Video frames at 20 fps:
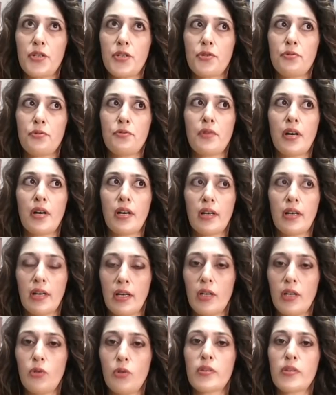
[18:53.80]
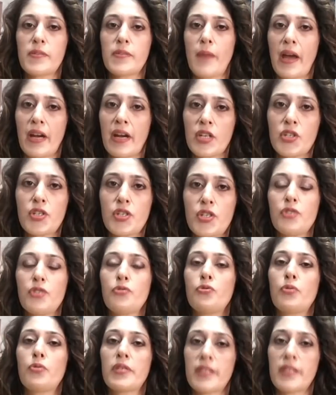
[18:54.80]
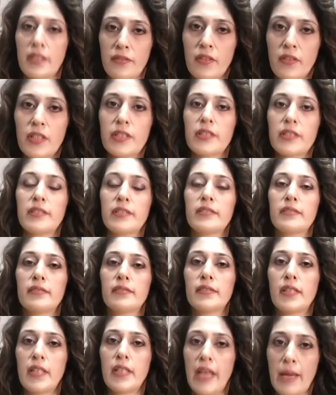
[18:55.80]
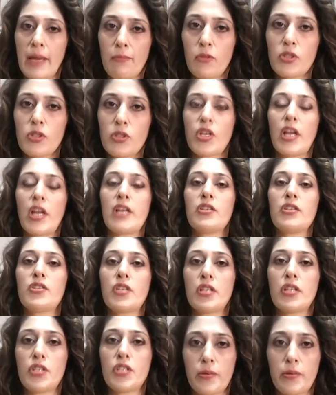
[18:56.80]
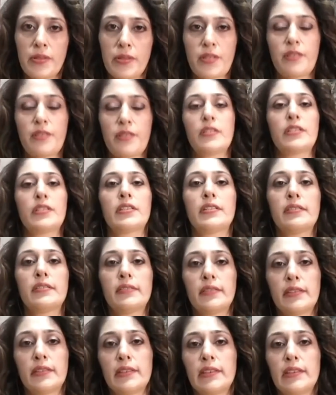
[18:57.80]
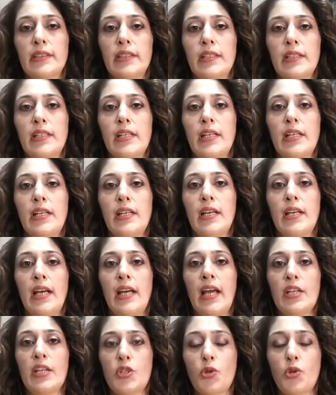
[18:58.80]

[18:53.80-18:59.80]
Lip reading: to a girl who was Maharashtrian who was converted. Her name was changed and she was converted. And so